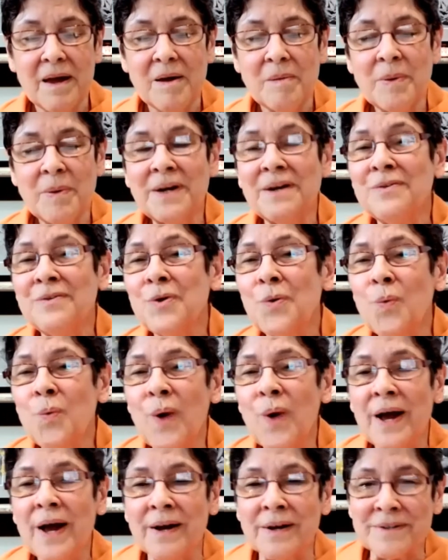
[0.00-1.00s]
But in the
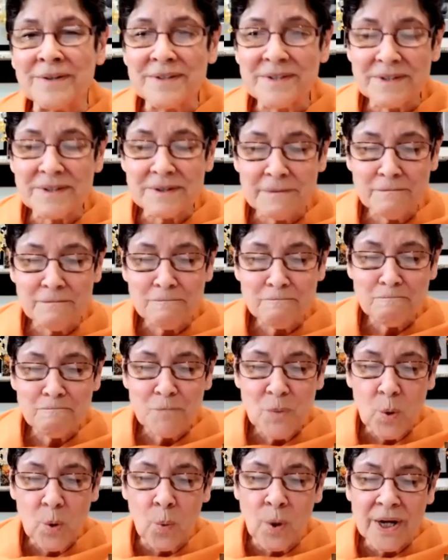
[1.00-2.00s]
West,
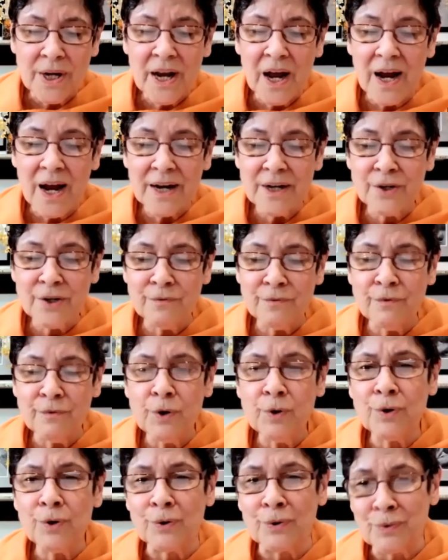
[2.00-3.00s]
what kind of
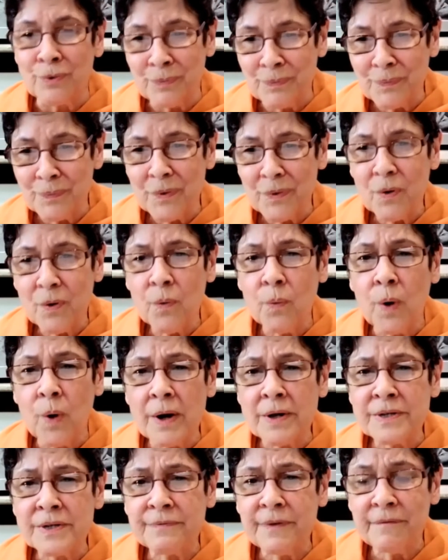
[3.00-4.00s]
guru
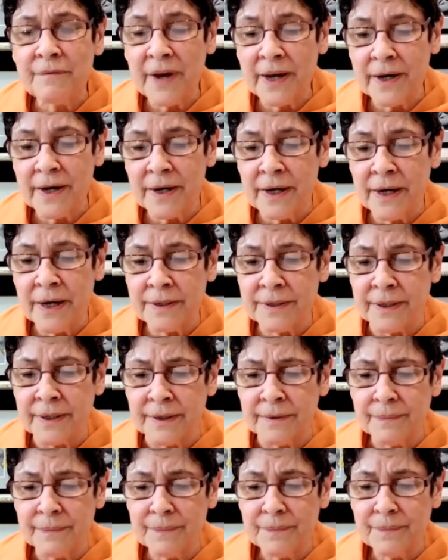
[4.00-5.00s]
was Vivekananda?